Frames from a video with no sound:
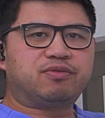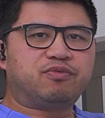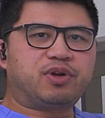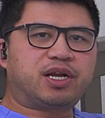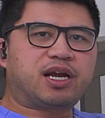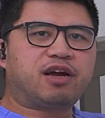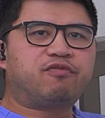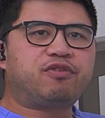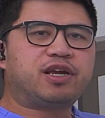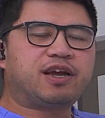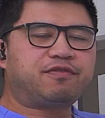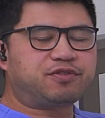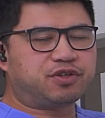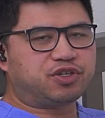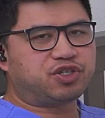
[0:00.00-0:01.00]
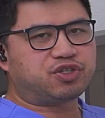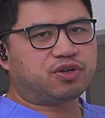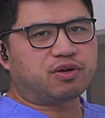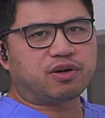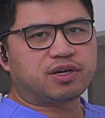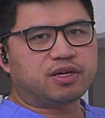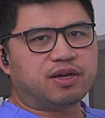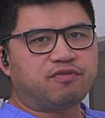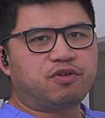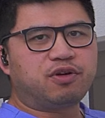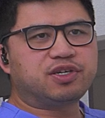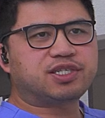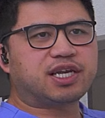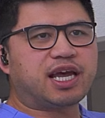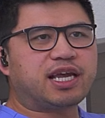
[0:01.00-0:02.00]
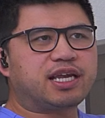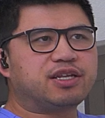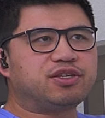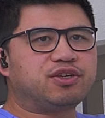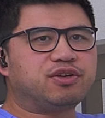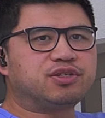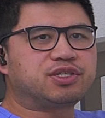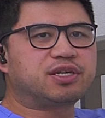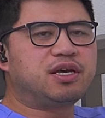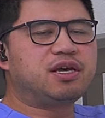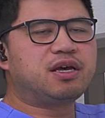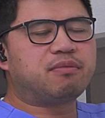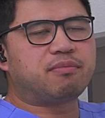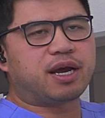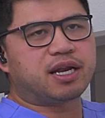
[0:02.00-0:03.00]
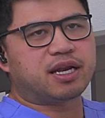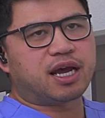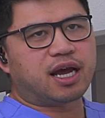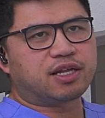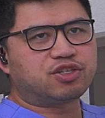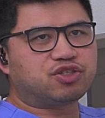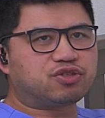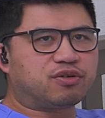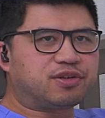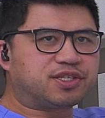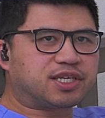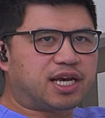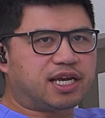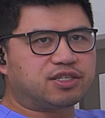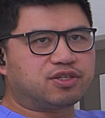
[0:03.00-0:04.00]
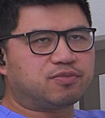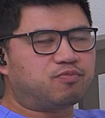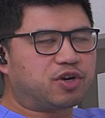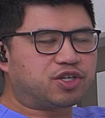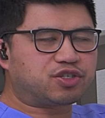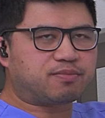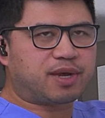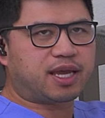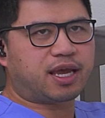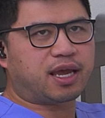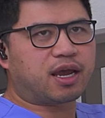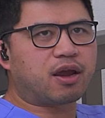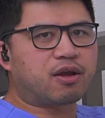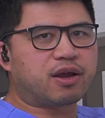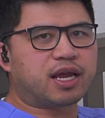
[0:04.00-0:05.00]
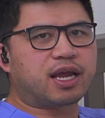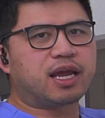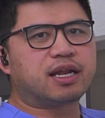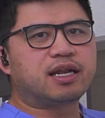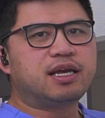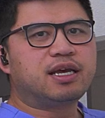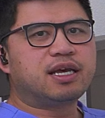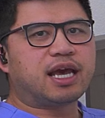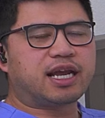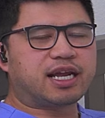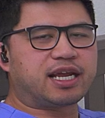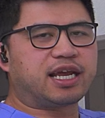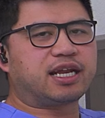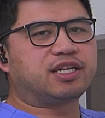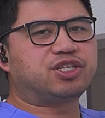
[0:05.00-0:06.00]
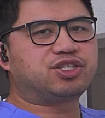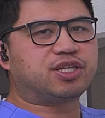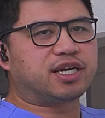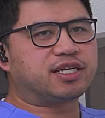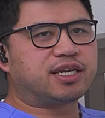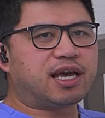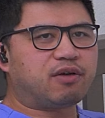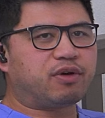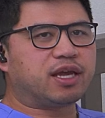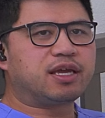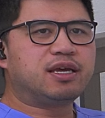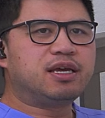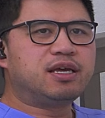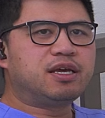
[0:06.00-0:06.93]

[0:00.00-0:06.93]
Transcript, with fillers: Recovery after a stroke. Of course, I can use my non-stroke side to brush my hair and I can get it done that way.